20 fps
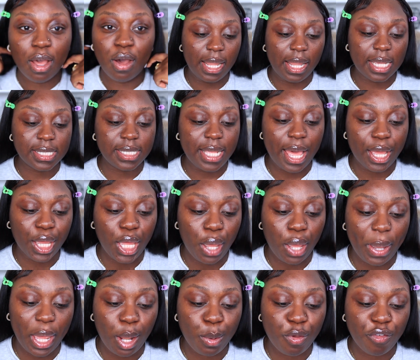Next I go
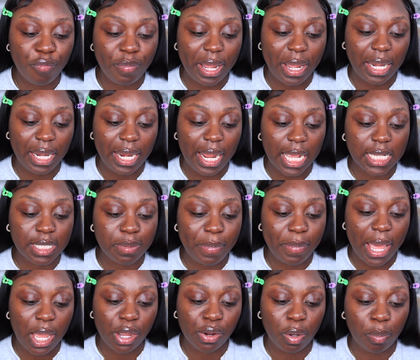in with my NYX
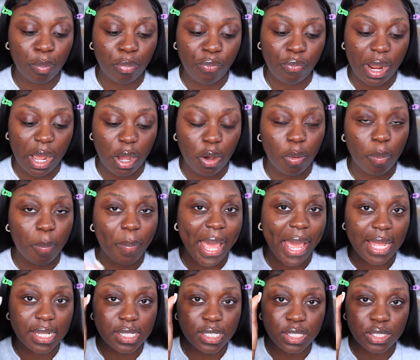micro brow
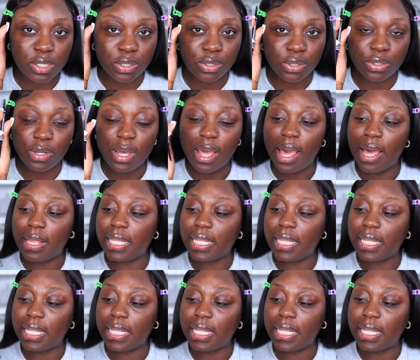pencil.